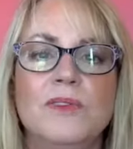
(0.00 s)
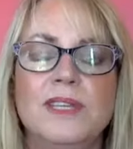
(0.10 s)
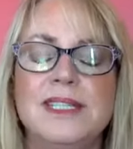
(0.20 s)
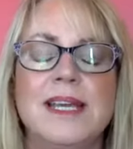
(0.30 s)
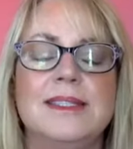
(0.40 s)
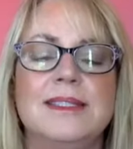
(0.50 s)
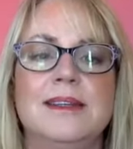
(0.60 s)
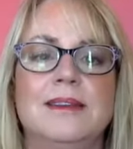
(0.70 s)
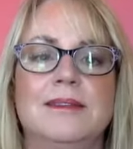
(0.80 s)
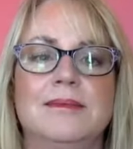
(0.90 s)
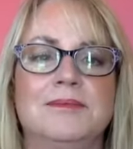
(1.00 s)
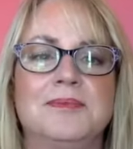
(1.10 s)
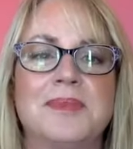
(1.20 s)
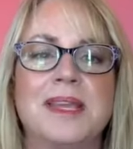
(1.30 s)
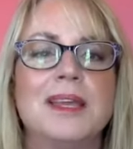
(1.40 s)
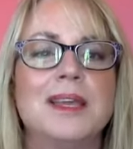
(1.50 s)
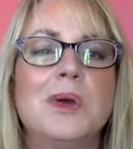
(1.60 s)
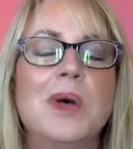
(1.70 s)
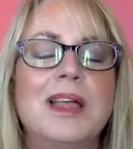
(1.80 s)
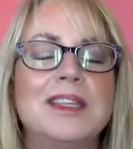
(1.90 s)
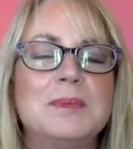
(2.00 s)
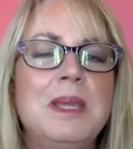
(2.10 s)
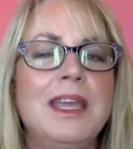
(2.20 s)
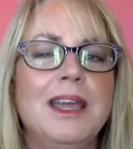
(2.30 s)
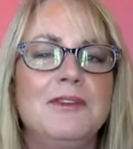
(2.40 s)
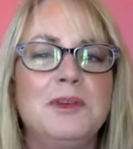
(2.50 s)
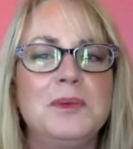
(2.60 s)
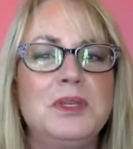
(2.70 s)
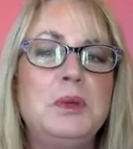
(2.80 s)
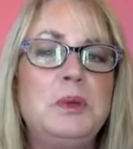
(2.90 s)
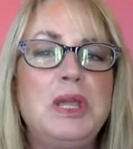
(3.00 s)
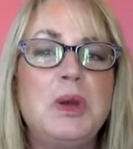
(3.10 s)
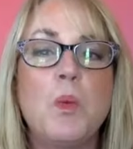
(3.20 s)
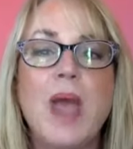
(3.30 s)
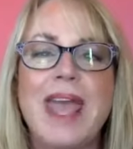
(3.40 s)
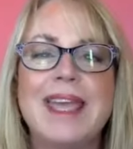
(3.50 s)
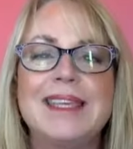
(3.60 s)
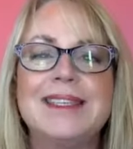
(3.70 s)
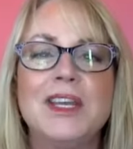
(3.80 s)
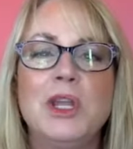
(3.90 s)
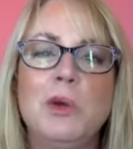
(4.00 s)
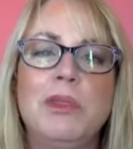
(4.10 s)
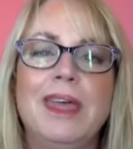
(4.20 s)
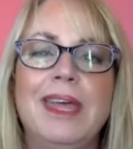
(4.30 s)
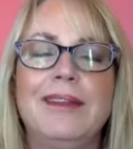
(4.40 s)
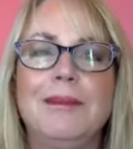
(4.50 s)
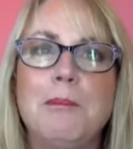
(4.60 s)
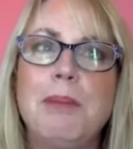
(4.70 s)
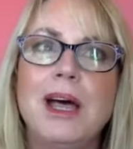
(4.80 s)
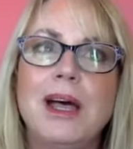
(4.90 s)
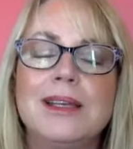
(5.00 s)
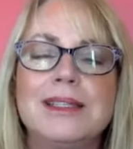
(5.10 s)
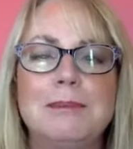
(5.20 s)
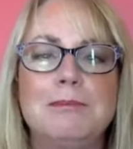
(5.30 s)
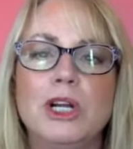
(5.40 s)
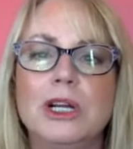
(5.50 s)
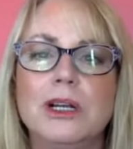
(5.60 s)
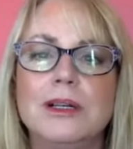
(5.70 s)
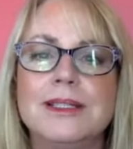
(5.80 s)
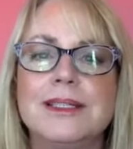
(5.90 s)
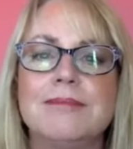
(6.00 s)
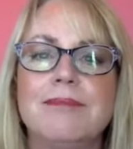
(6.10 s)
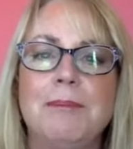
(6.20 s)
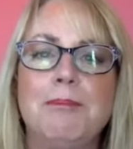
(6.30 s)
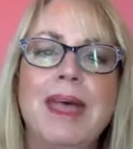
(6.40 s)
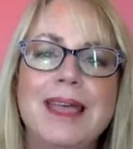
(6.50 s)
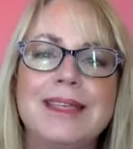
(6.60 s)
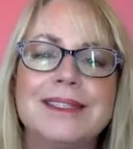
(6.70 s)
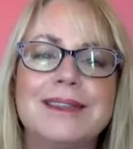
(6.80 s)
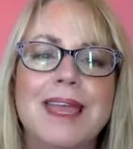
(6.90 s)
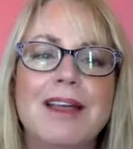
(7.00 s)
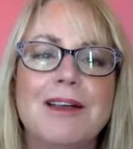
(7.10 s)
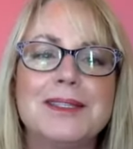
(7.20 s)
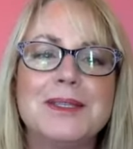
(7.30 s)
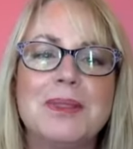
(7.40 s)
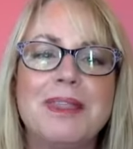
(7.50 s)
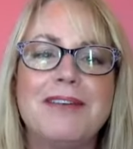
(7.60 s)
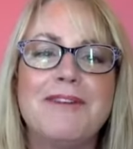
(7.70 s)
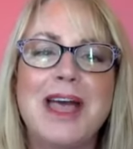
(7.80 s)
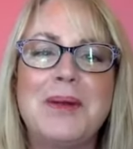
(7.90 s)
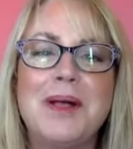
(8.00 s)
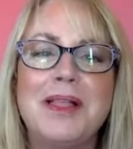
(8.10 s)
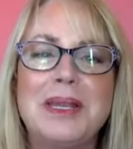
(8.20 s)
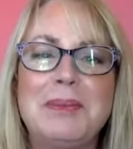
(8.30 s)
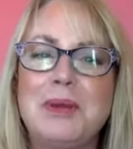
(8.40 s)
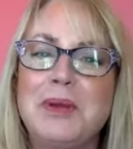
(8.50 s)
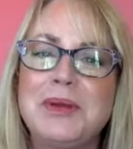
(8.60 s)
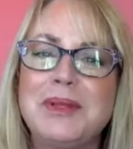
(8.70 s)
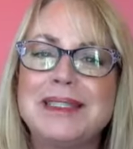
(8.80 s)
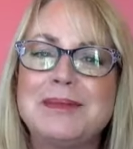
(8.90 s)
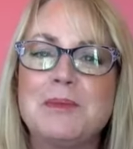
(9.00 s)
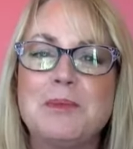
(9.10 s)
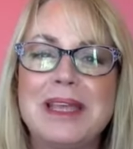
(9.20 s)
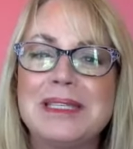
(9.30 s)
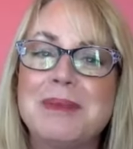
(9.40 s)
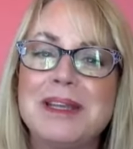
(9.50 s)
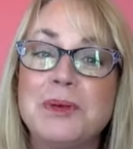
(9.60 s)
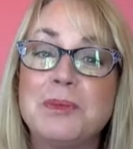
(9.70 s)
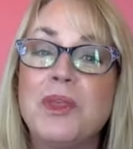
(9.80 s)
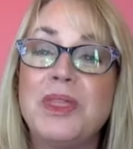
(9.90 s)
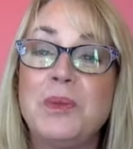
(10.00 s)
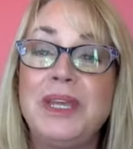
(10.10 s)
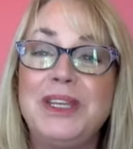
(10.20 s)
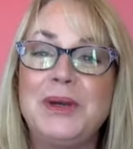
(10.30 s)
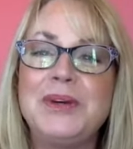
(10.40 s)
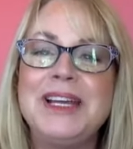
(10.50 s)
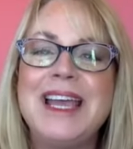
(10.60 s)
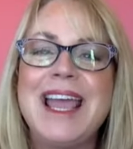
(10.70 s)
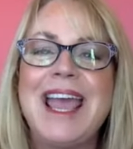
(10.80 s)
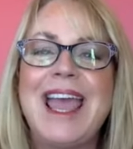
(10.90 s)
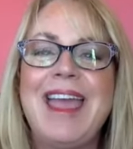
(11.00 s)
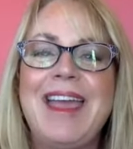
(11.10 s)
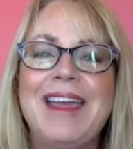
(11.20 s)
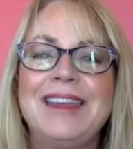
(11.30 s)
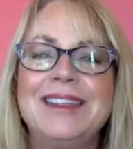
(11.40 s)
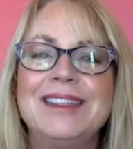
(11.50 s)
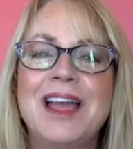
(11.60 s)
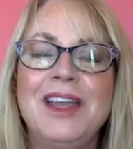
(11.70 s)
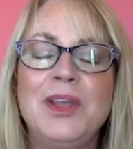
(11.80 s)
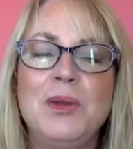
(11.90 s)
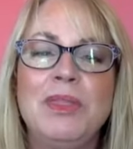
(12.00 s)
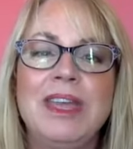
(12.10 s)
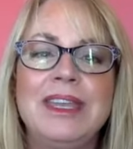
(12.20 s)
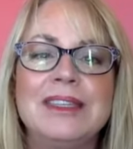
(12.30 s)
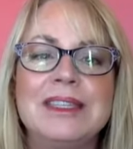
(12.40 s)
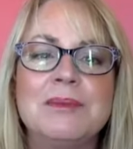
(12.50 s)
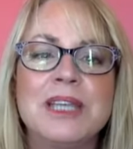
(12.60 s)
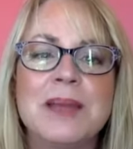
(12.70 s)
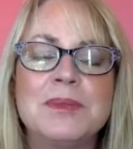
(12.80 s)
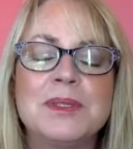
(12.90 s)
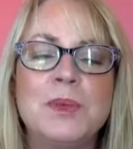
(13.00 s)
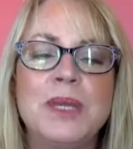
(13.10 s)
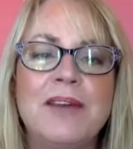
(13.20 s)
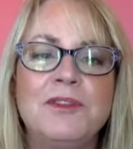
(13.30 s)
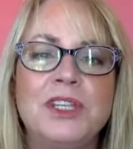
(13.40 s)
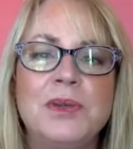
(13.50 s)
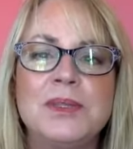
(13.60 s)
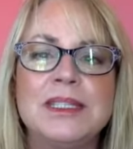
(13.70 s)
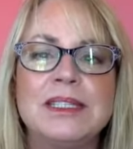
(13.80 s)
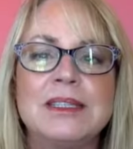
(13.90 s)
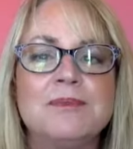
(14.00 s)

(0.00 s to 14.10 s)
fantastic. Well, speaking of unique ways, I know that bugs and birds and pests, they also love high quality produce as much or more than we do. Mm-hmm. And I know that sometimes we have to use,